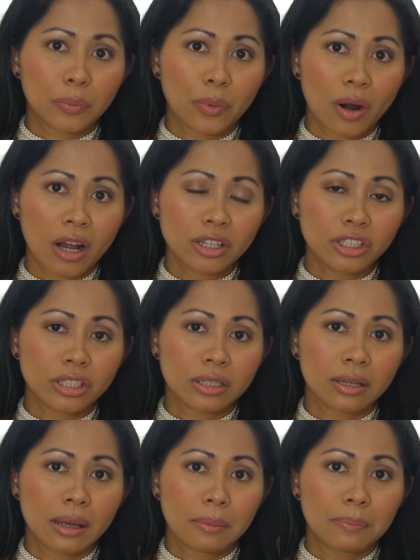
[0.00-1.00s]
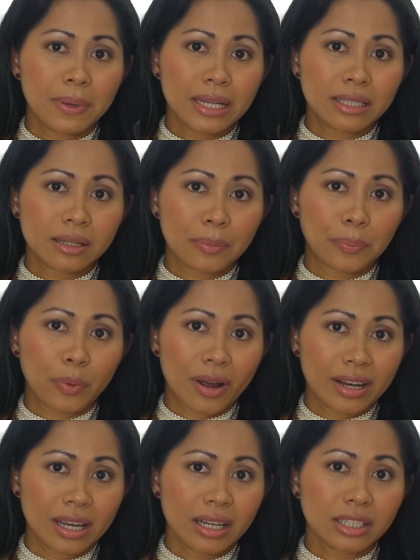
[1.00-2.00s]
brush picks up
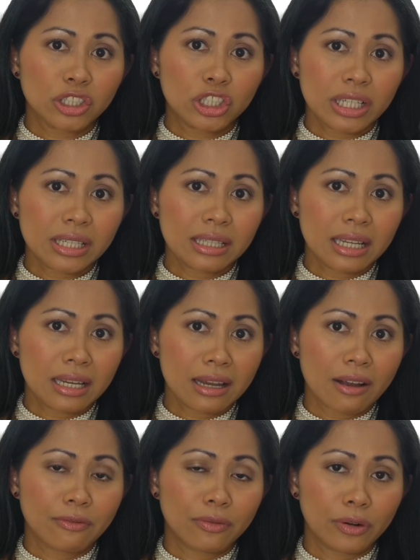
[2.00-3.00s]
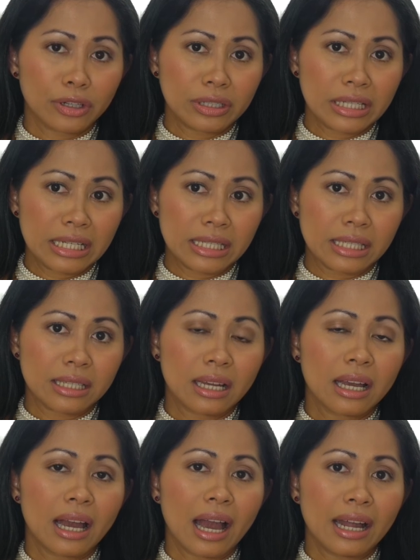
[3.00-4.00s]
product just enough for your needs
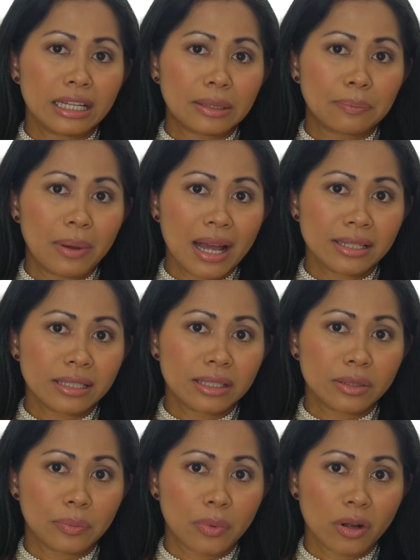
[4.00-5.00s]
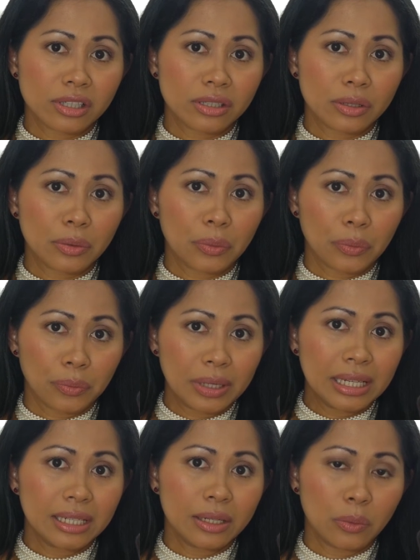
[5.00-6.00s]
and it blends the bronzer
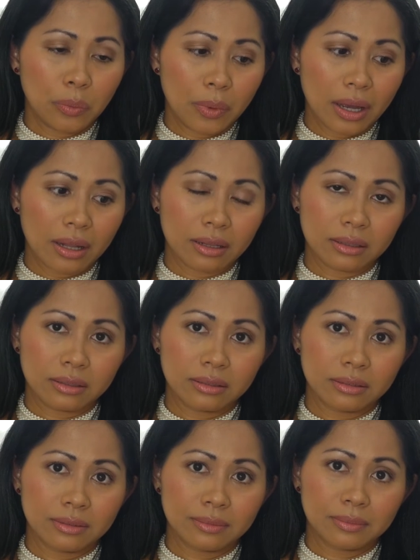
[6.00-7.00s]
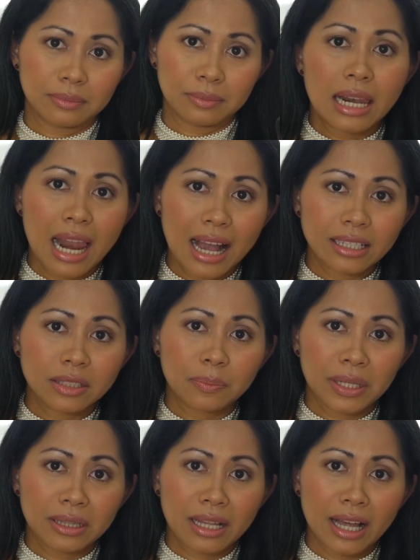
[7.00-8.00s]
really well. Last
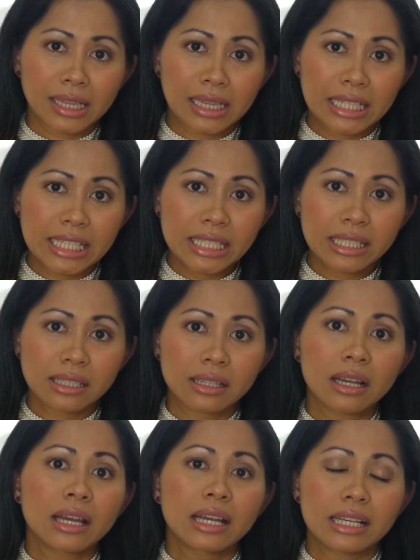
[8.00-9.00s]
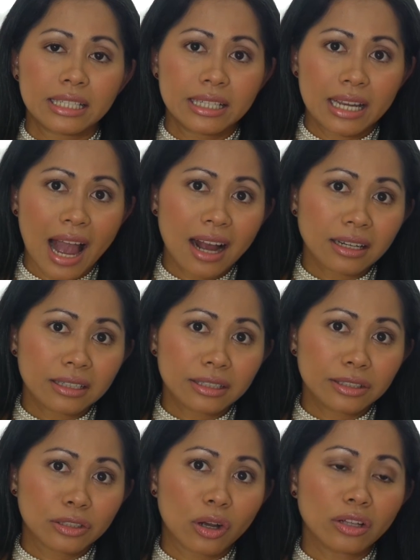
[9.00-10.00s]
but not least is the
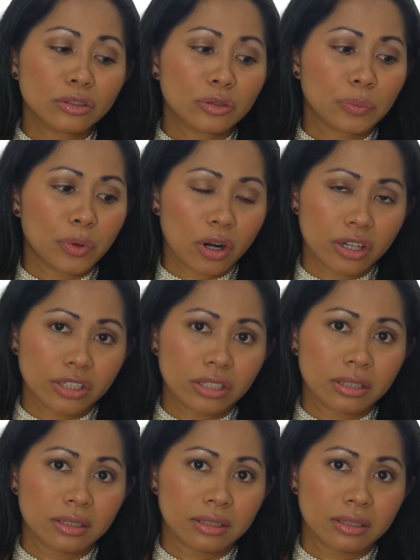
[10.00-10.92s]
angled contour brush.